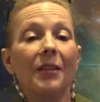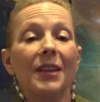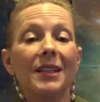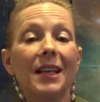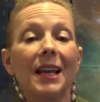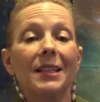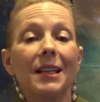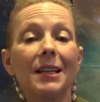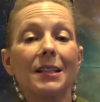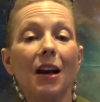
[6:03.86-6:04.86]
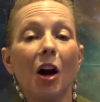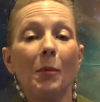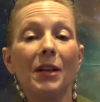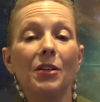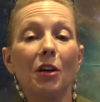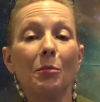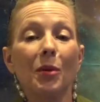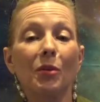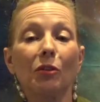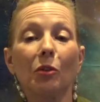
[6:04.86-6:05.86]
These essays comment on
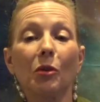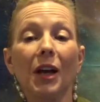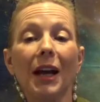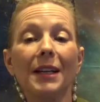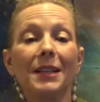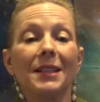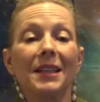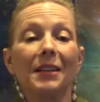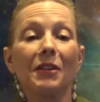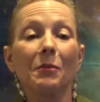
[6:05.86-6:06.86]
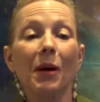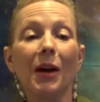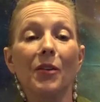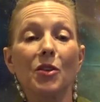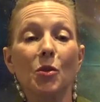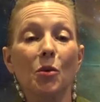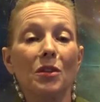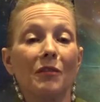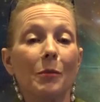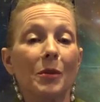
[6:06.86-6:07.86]
personal guidance given by the
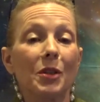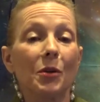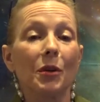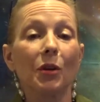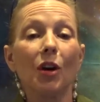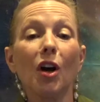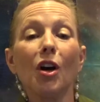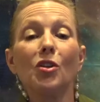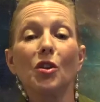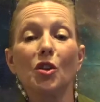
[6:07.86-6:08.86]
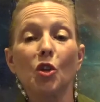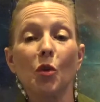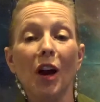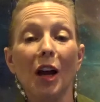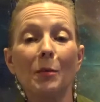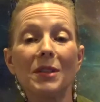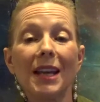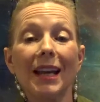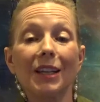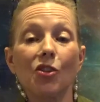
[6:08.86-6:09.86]
source of the material to the scribes
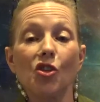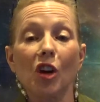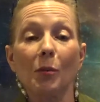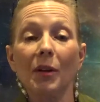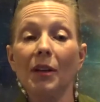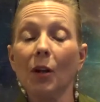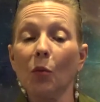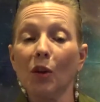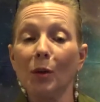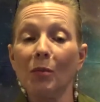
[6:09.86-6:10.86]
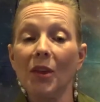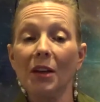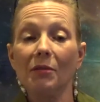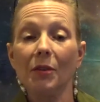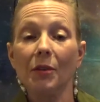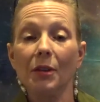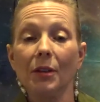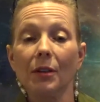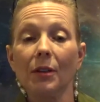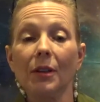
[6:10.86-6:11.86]
Helen Schucman and William Thetford.
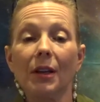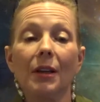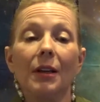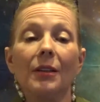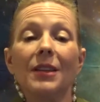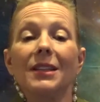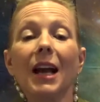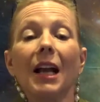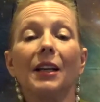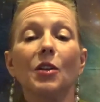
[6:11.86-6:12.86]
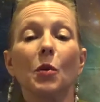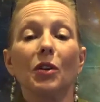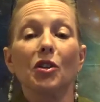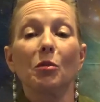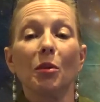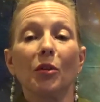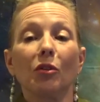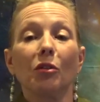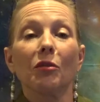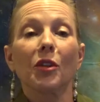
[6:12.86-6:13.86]
This guidance, while too
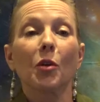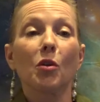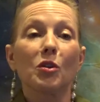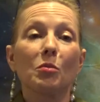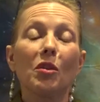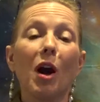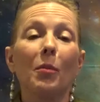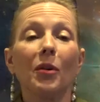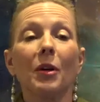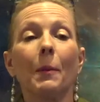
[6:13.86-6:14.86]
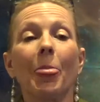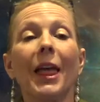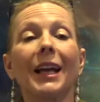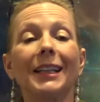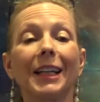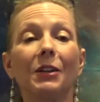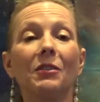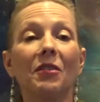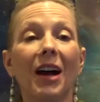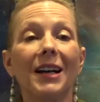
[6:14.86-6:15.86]
personal for the course proper,
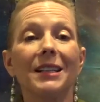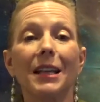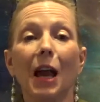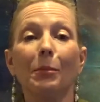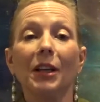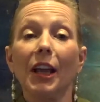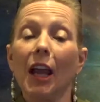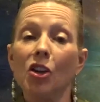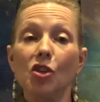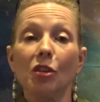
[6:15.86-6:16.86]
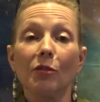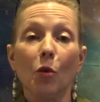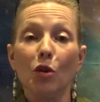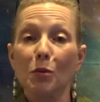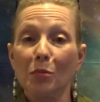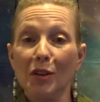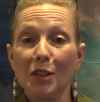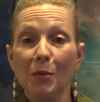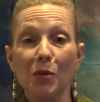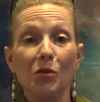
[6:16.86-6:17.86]
clarifies the application of course
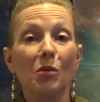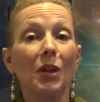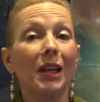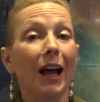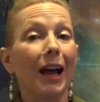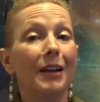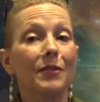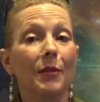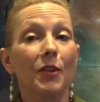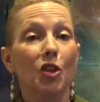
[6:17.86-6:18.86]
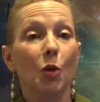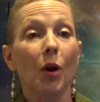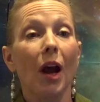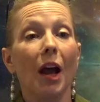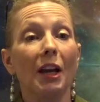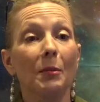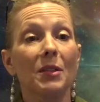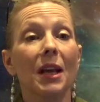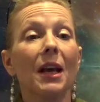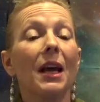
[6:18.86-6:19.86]
principles to the lives of the
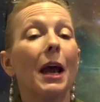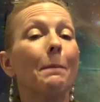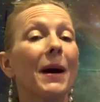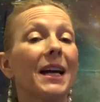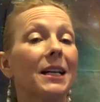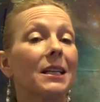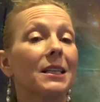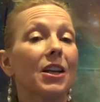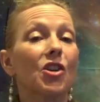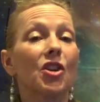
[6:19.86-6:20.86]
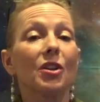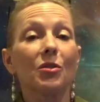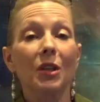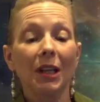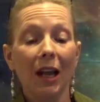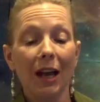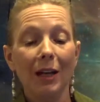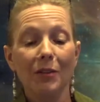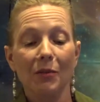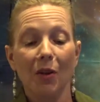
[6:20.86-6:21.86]
scribes and by extension to the
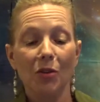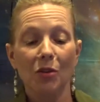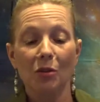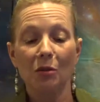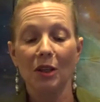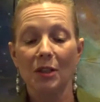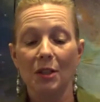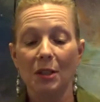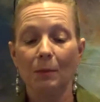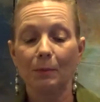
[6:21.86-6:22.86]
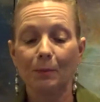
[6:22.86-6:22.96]
lives of all students.